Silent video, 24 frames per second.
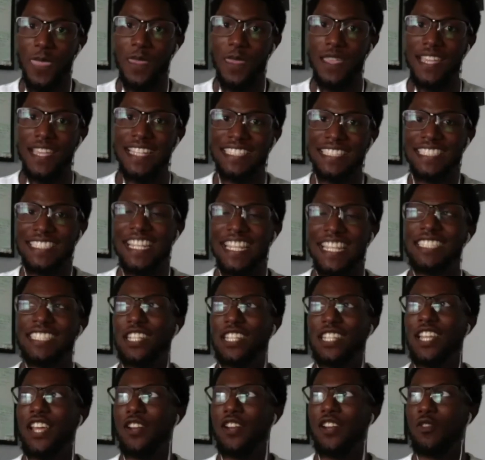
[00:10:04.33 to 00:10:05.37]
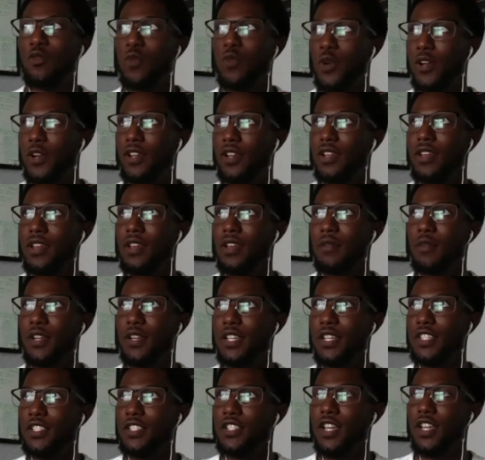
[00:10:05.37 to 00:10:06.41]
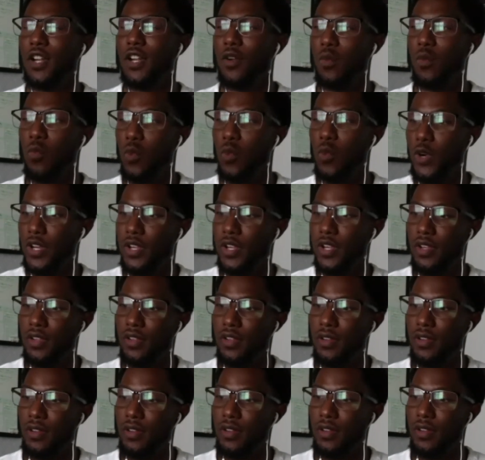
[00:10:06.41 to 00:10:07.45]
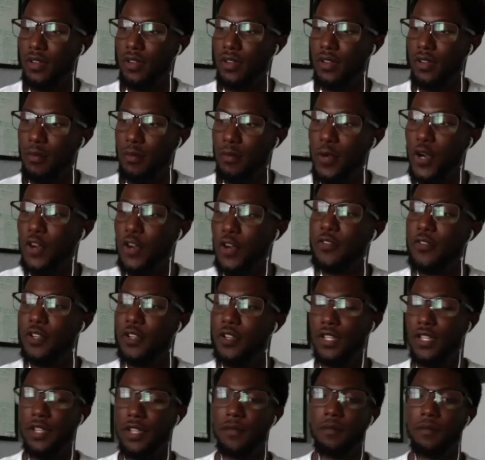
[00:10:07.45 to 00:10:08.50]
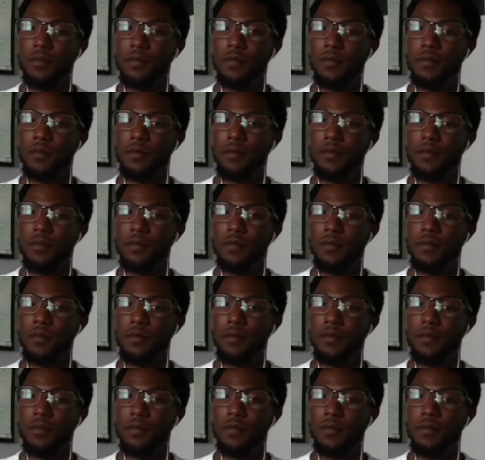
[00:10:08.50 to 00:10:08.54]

it takes a lot of work because you got to word it perfectly.